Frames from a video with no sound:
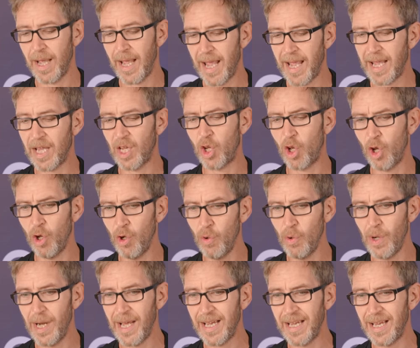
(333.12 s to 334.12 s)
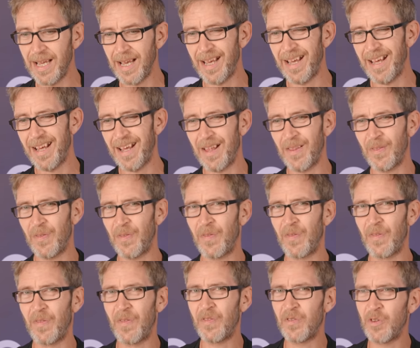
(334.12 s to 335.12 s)
in cooling,
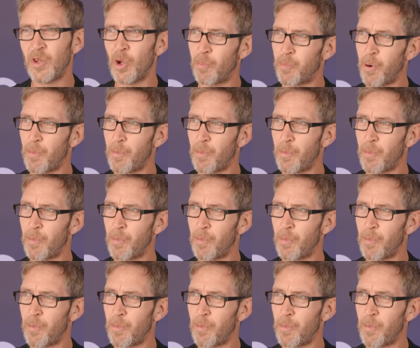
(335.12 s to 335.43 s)
you're